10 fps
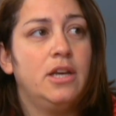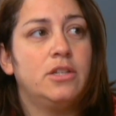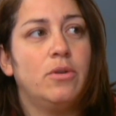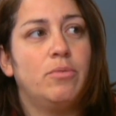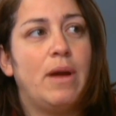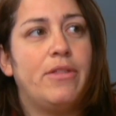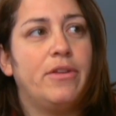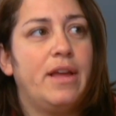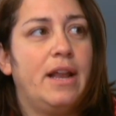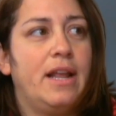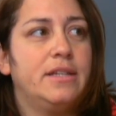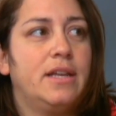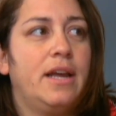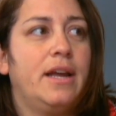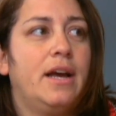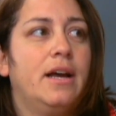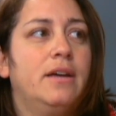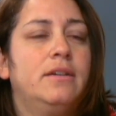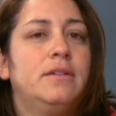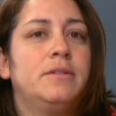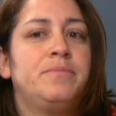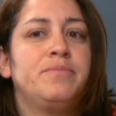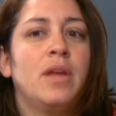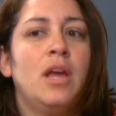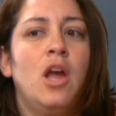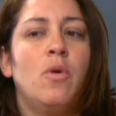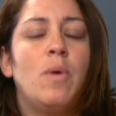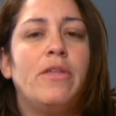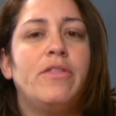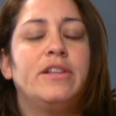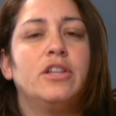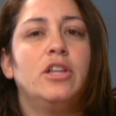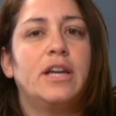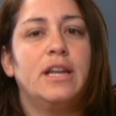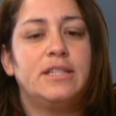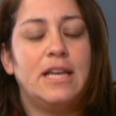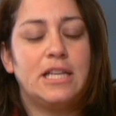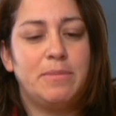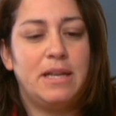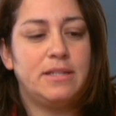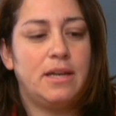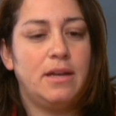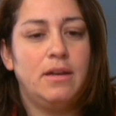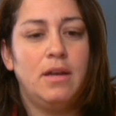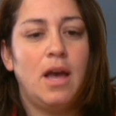So rather than as a uh, rather than to look at assessment as a,